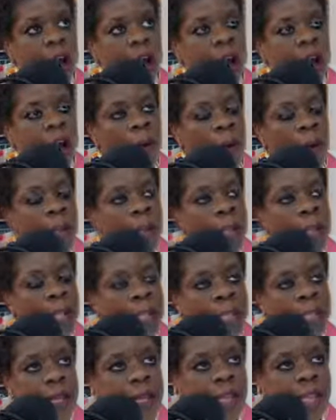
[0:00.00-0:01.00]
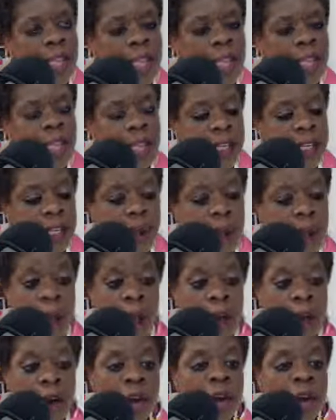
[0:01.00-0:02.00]
um, so there's,
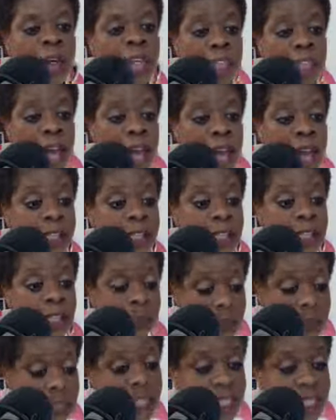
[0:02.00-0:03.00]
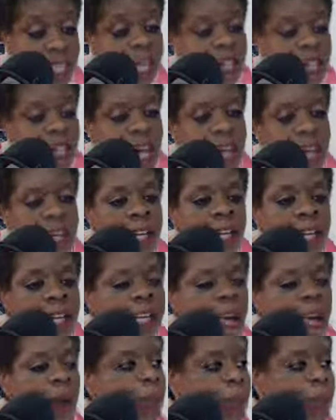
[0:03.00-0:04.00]
I heard that somebody said that
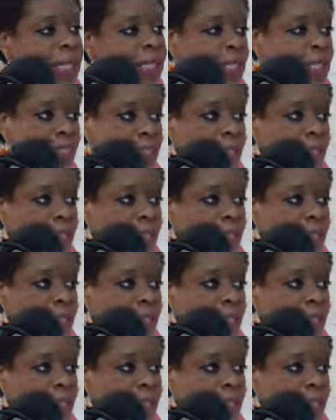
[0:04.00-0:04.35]
companies,